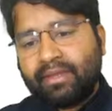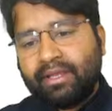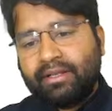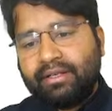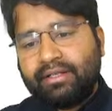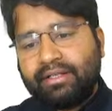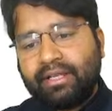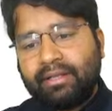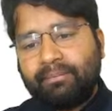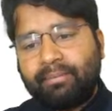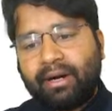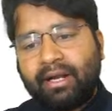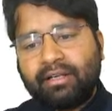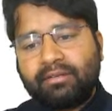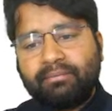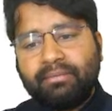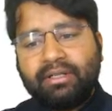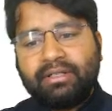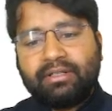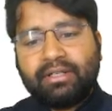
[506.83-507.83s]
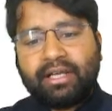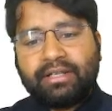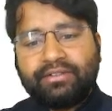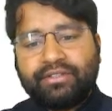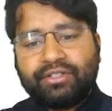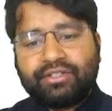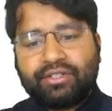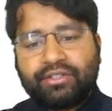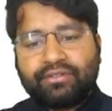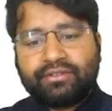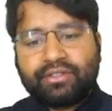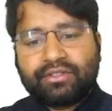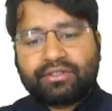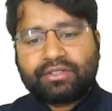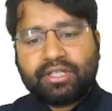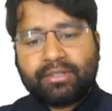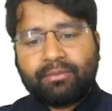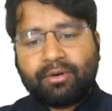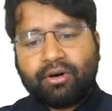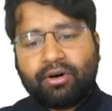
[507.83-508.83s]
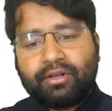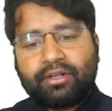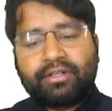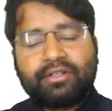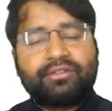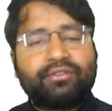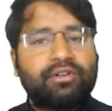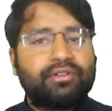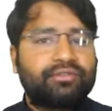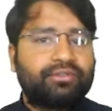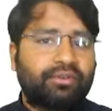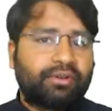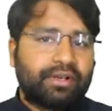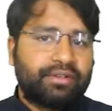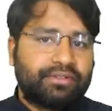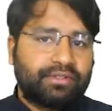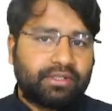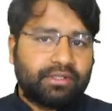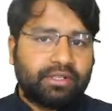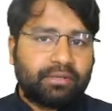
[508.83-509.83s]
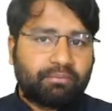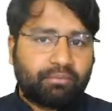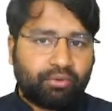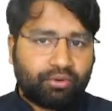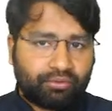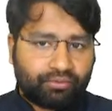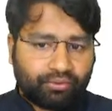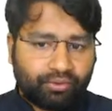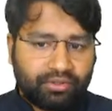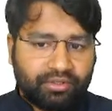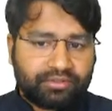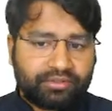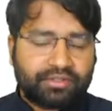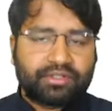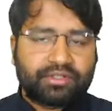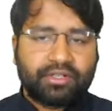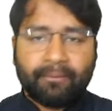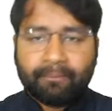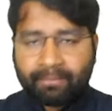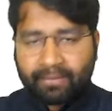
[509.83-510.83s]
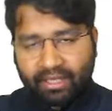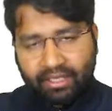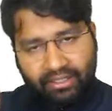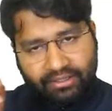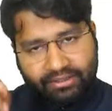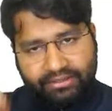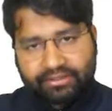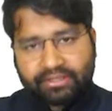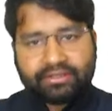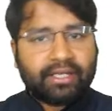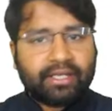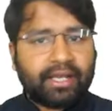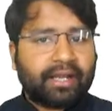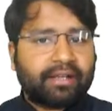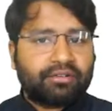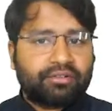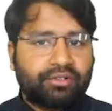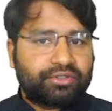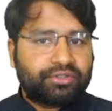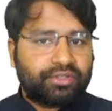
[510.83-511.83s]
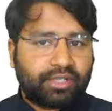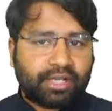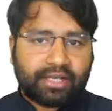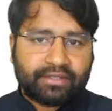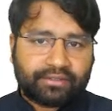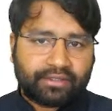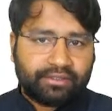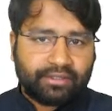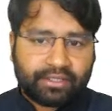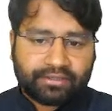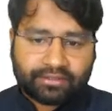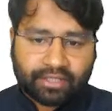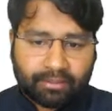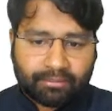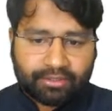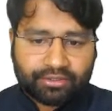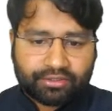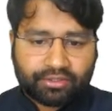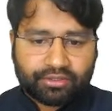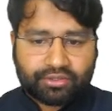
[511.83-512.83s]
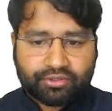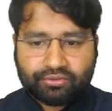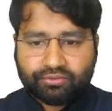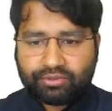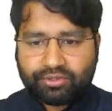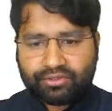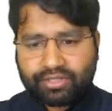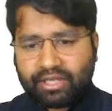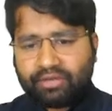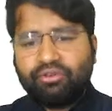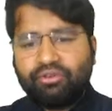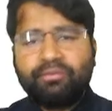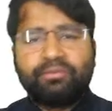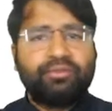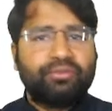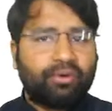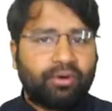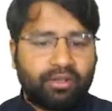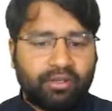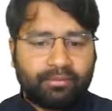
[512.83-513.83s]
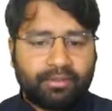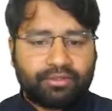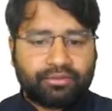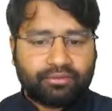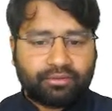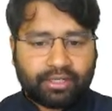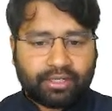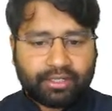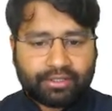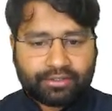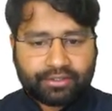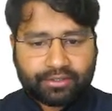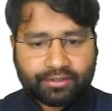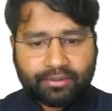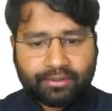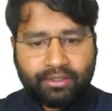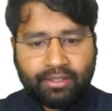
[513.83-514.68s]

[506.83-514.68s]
departmentalization system, or it is also considered a portfolio system. This is direct question asked in the examination students. I hope you all able to connect it.